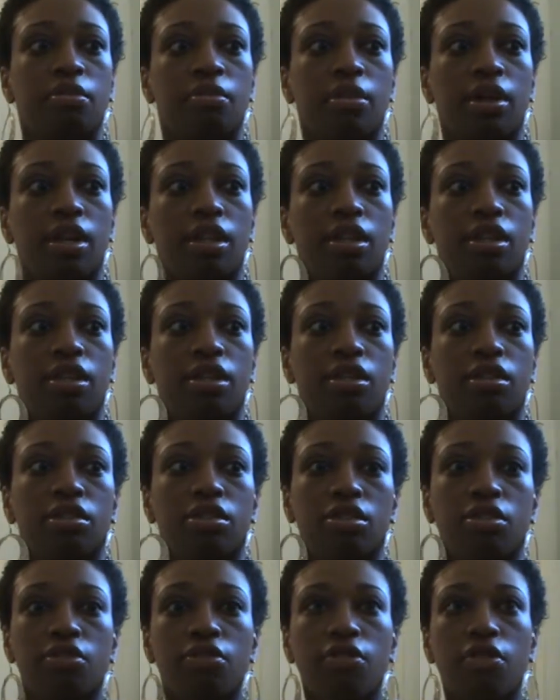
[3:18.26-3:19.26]
But
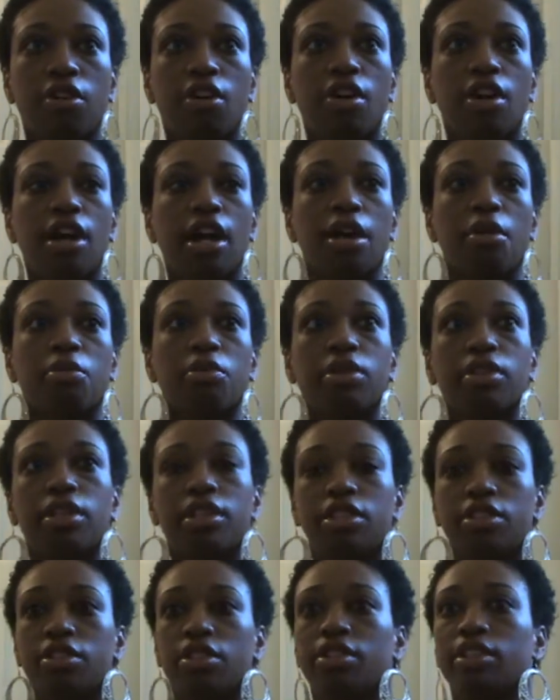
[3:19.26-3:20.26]
so far I'm
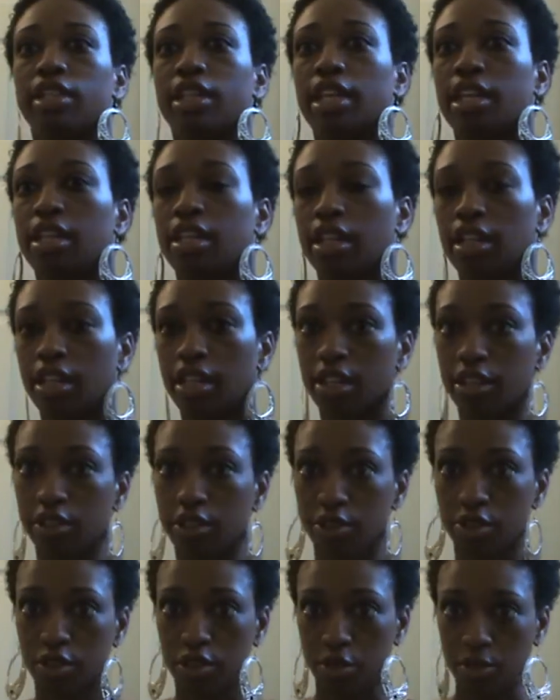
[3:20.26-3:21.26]
really starting to get
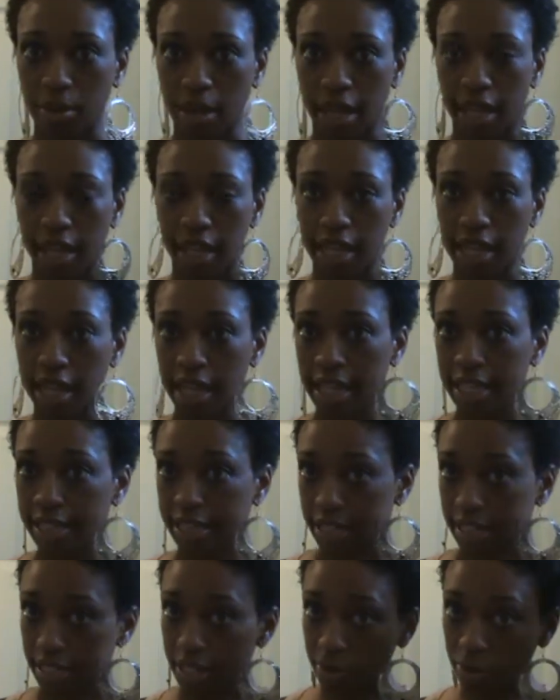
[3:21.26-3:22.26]
used to my
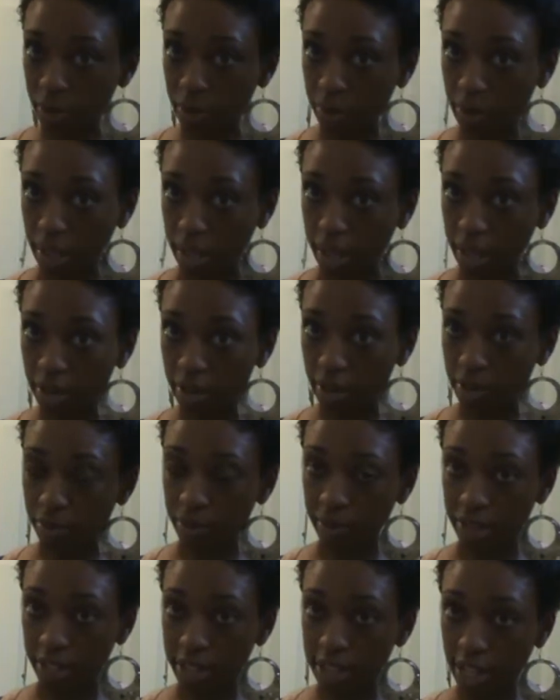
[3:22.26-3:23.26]
TWA or it
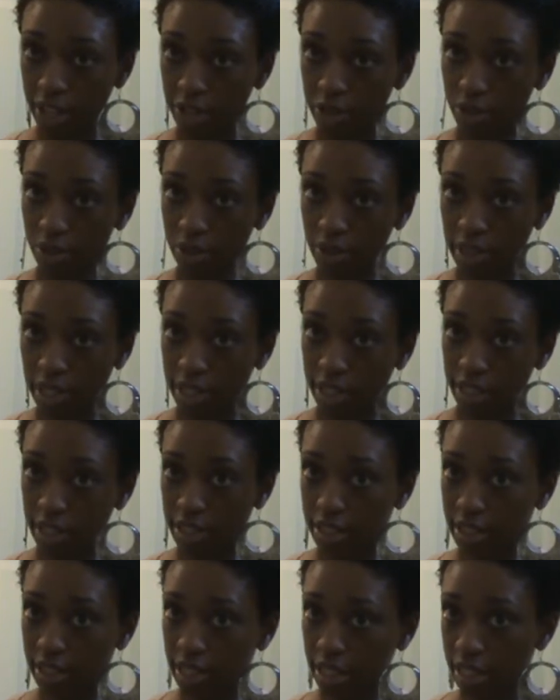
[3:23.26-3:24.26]
being natural and
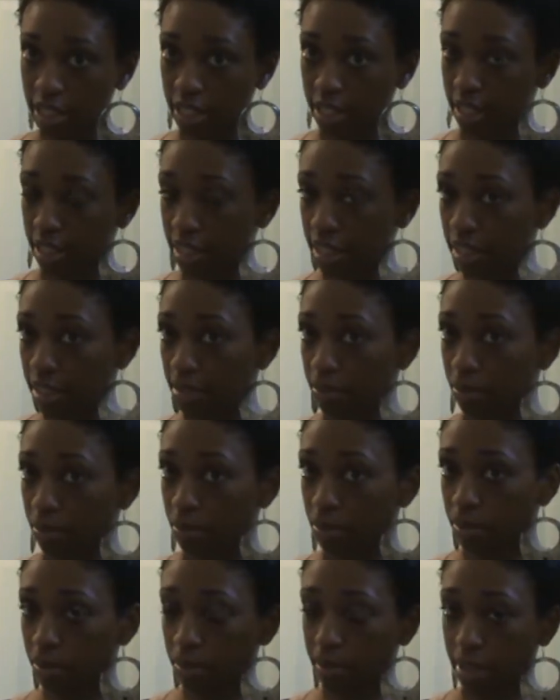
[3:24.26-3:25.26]
it's
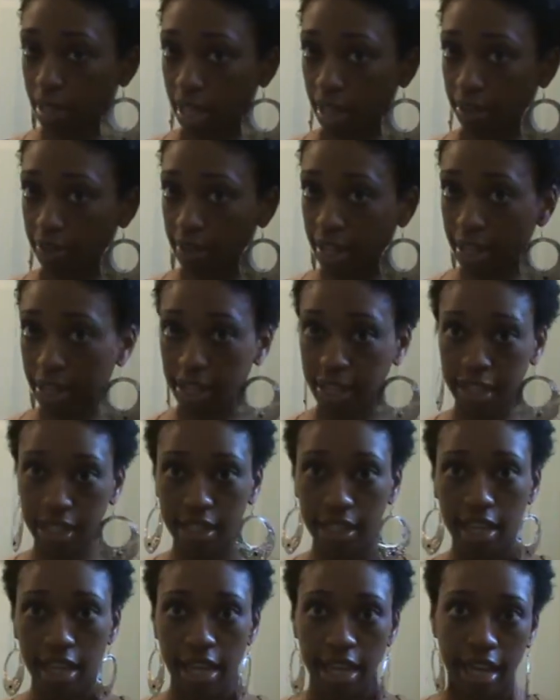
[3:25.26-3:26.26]
uh, like
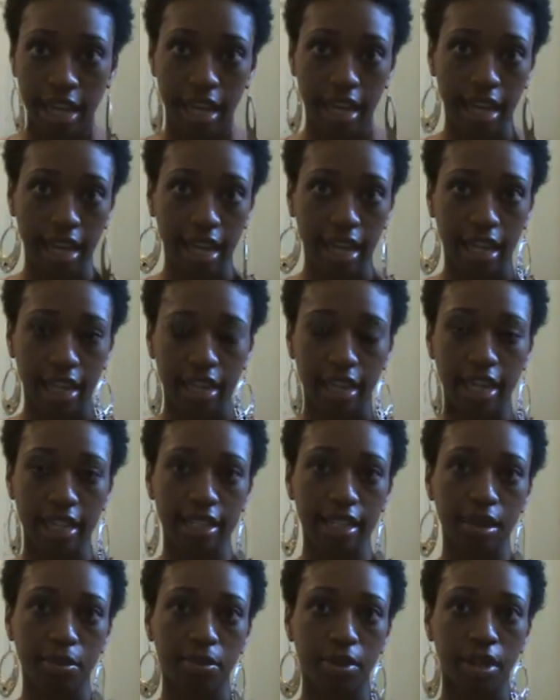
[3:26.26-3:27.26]
it. And
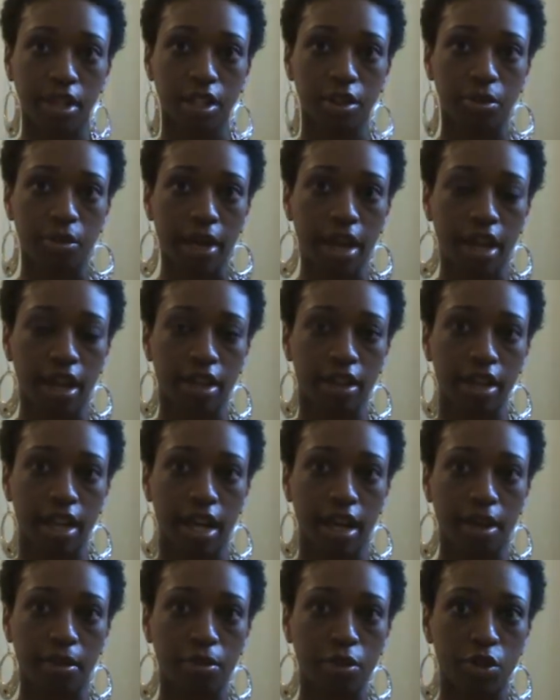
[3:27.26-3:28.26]
next I'm thinking about
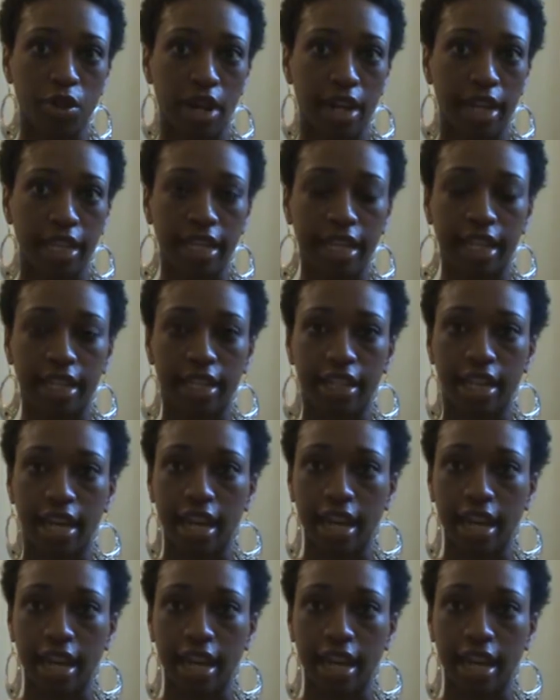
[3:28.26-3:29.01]
um, trying henna.